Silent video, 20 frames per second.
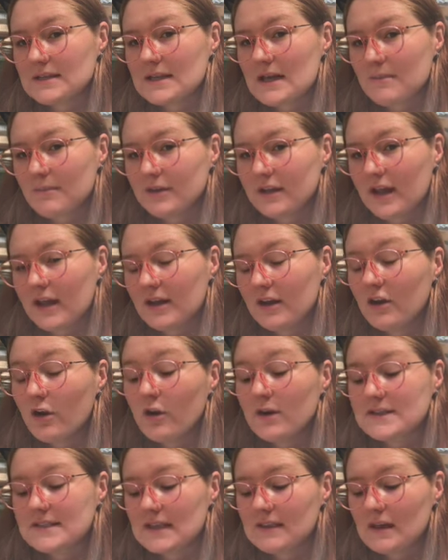that plant. I know
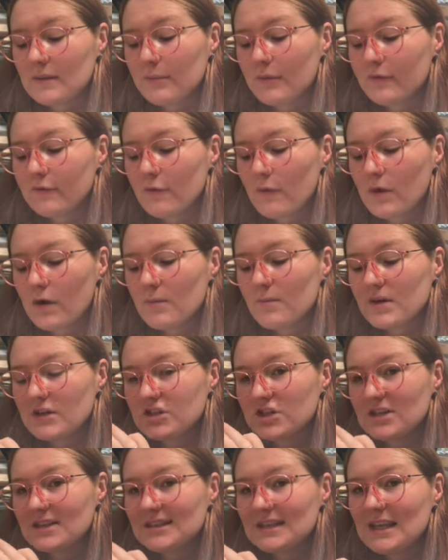I said that before, but
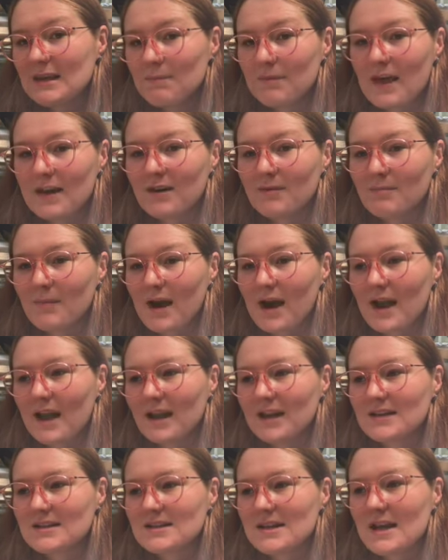just keep that in
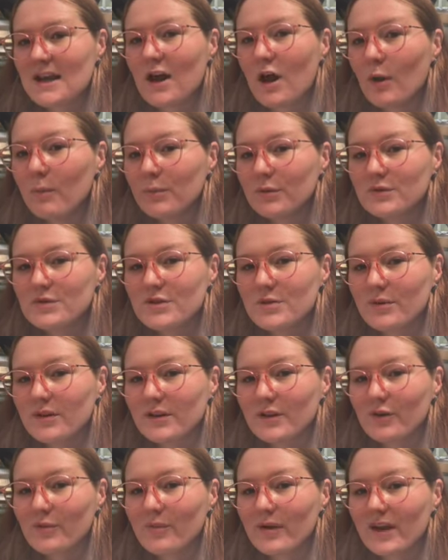mind. It humbles you a
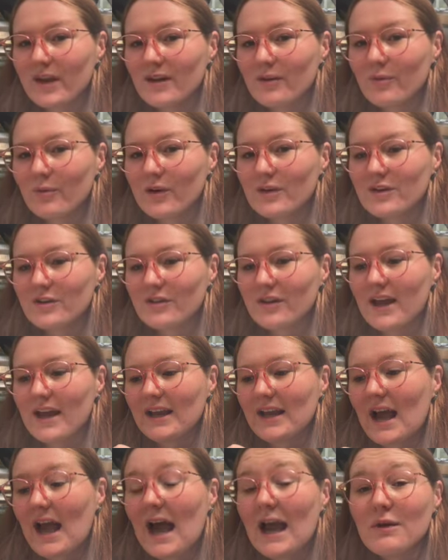little bit when you're
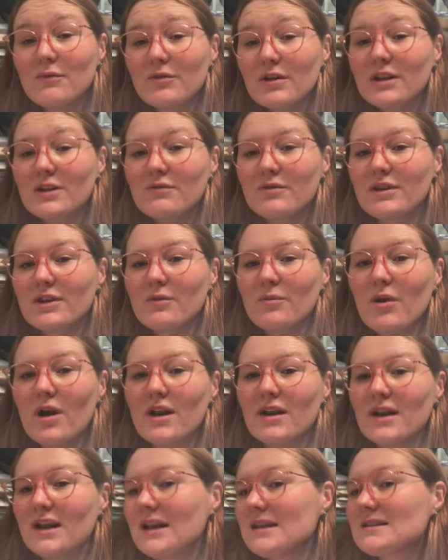like, I really
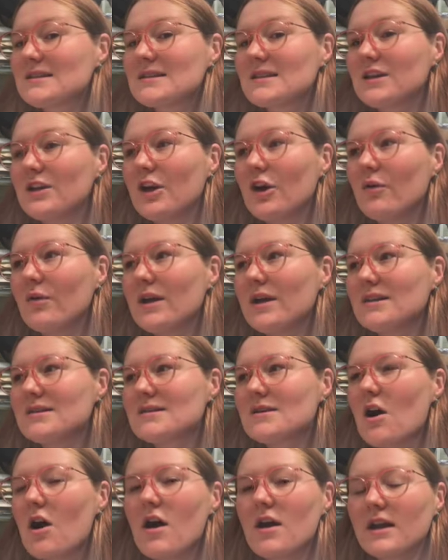want, it's
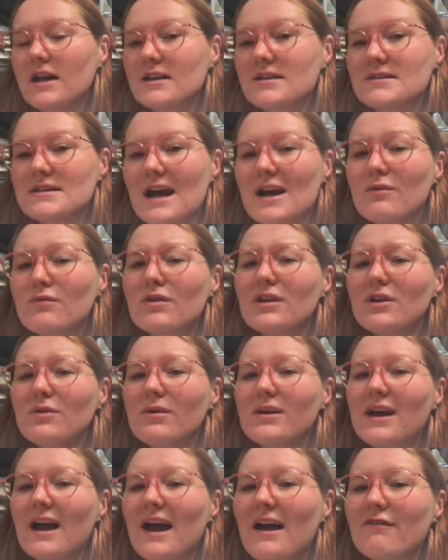August, I really
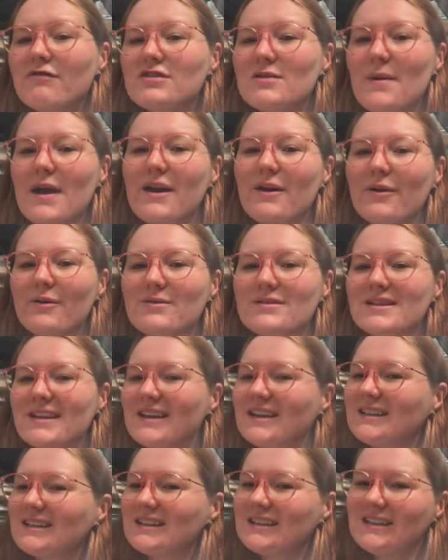want to have tomatoes.
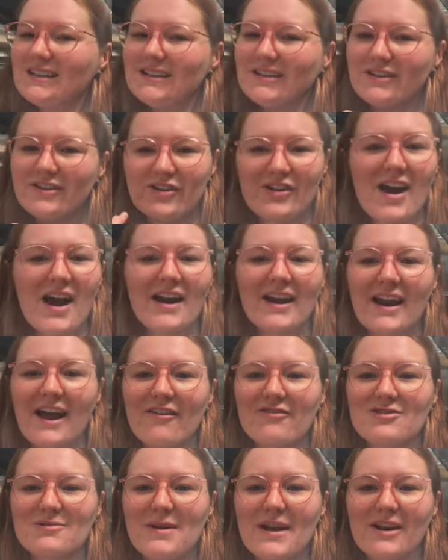Like, you're not gonna
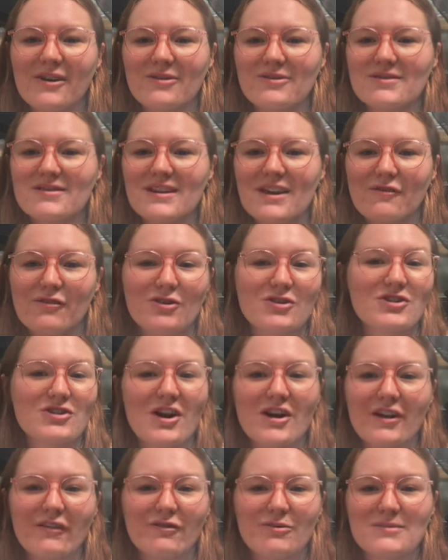have tomatoes if you're
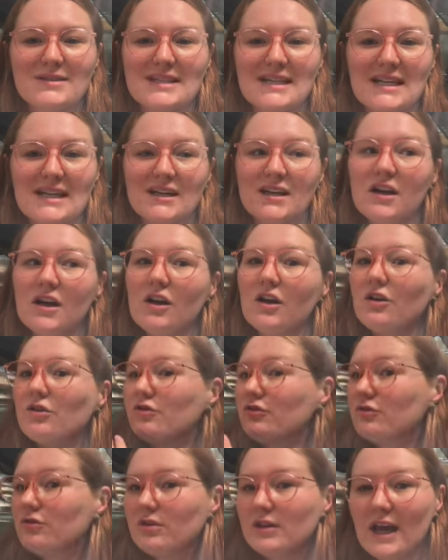starting from seed.
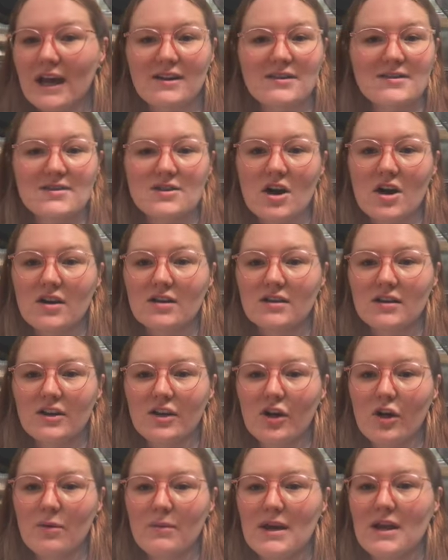Get a start, you
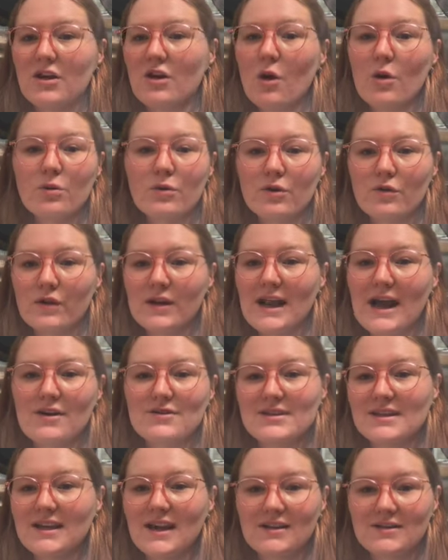know what I mean? Go to a
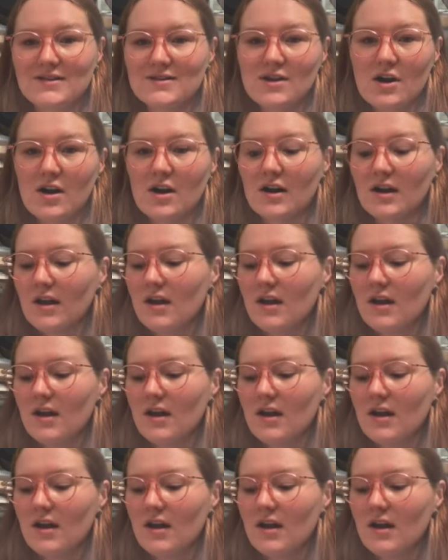greenhouse and get a start.